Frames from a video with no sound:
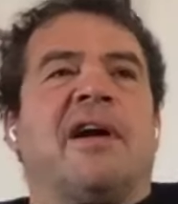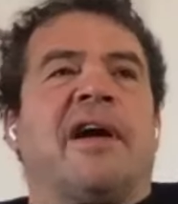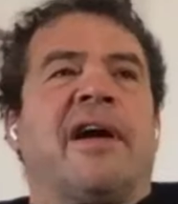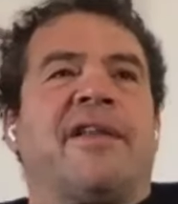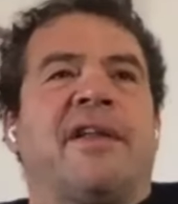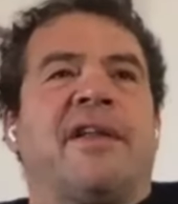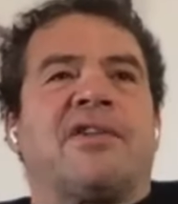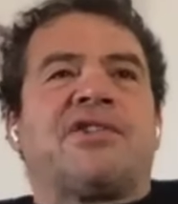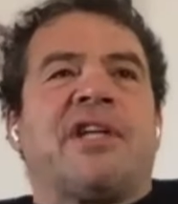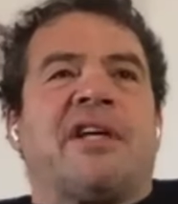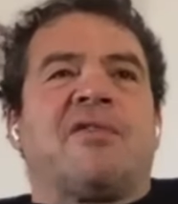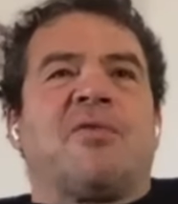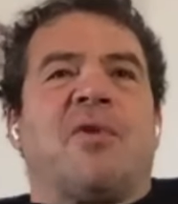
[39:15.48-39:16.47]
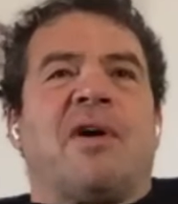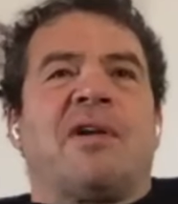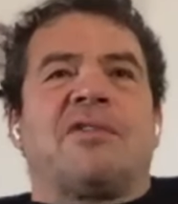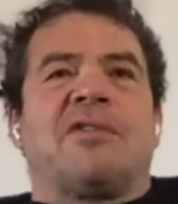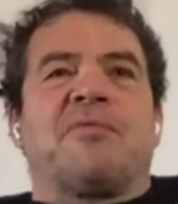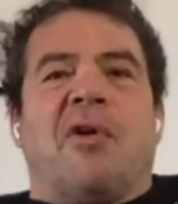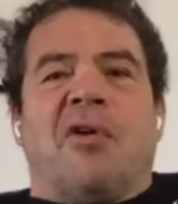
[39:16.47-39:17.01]
and then the second one
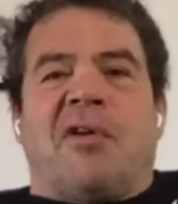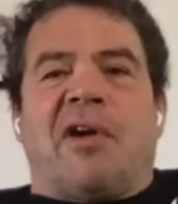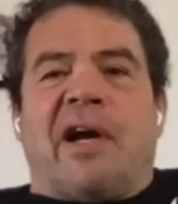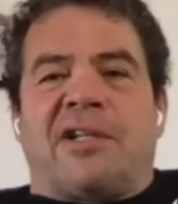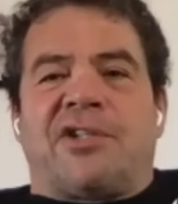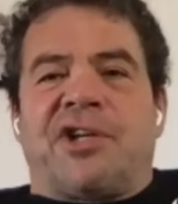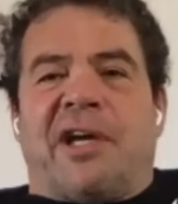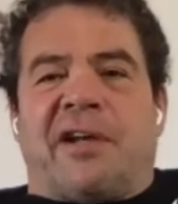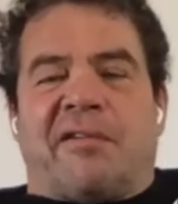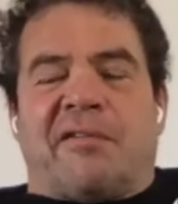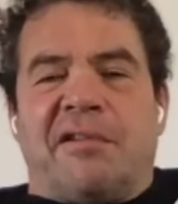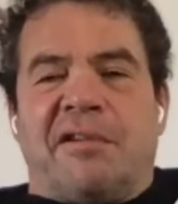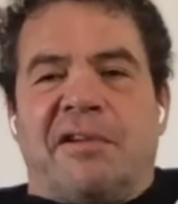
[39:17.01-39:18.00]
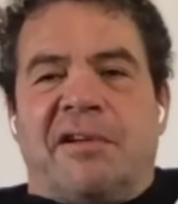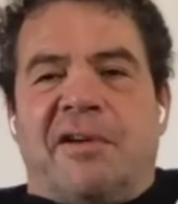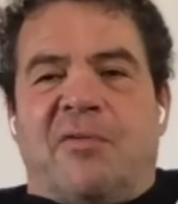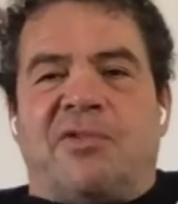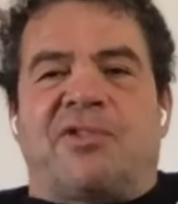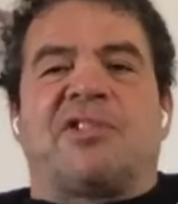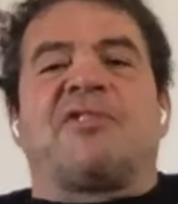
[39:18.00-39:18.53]
is Molokai Channel,
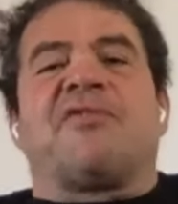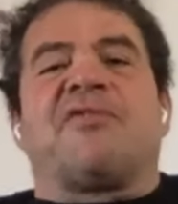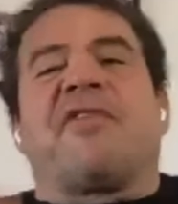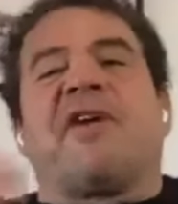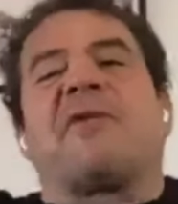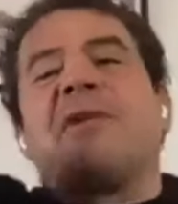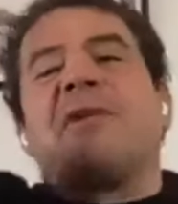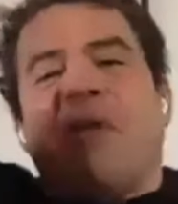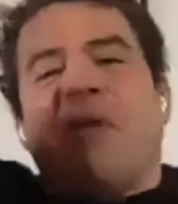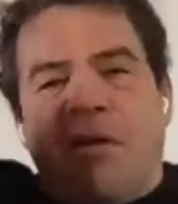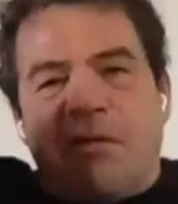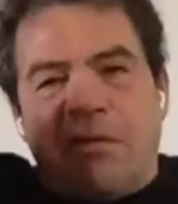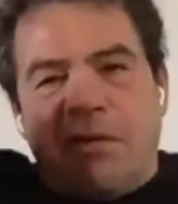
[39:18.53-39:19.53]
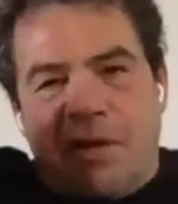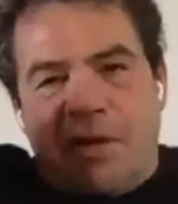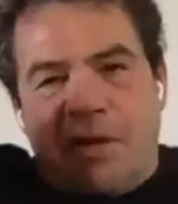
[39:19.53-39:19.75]
which is very long and